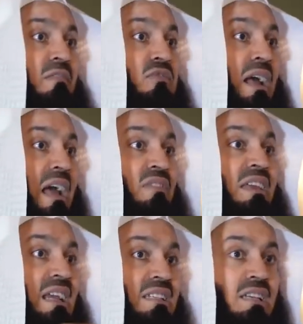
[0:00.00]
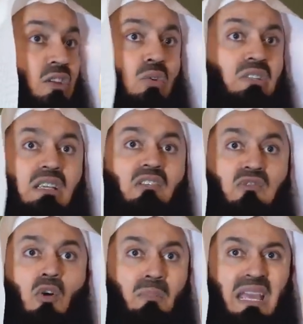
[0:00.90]
but for having executed it
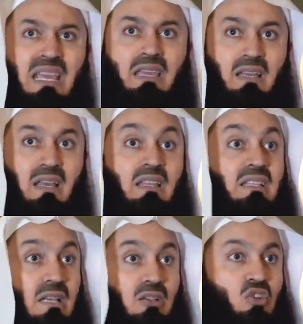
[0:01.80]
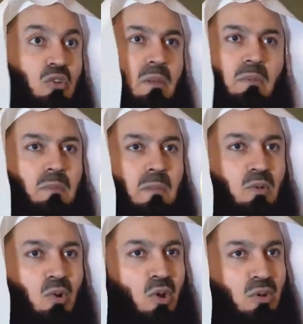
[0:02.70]
for me. That's how it should be. But people
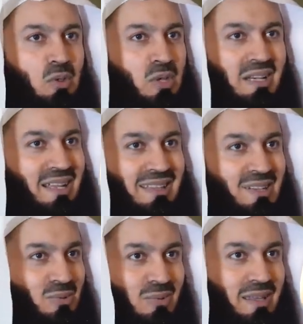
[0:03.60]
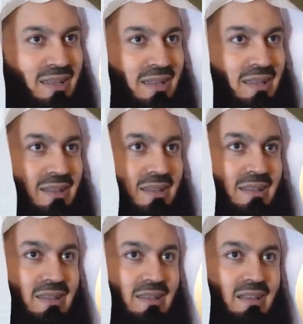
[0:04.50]
no longer think like that, do they?
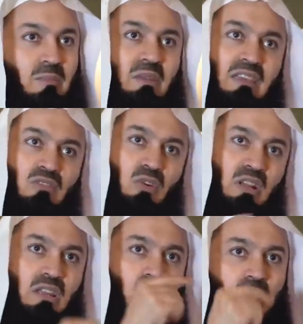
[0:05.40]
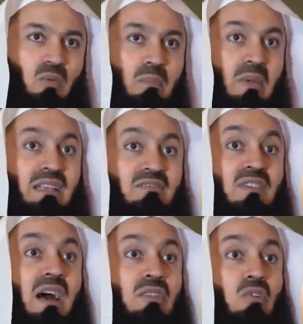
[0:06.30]
Let me give you another quick one. My
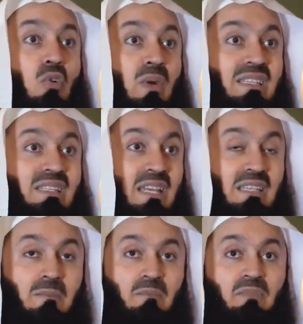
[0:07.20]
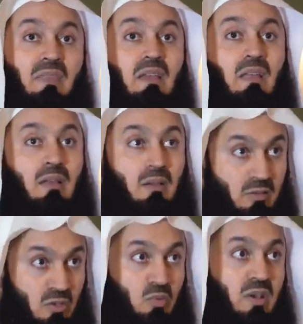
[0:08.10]
father always says,
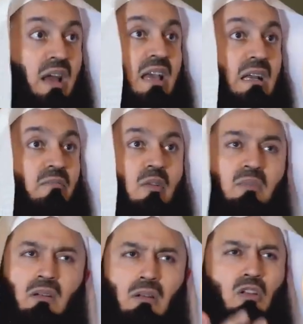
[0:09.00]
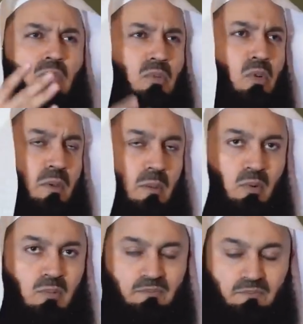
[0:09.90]
because where I come from, there are a lot of poor people.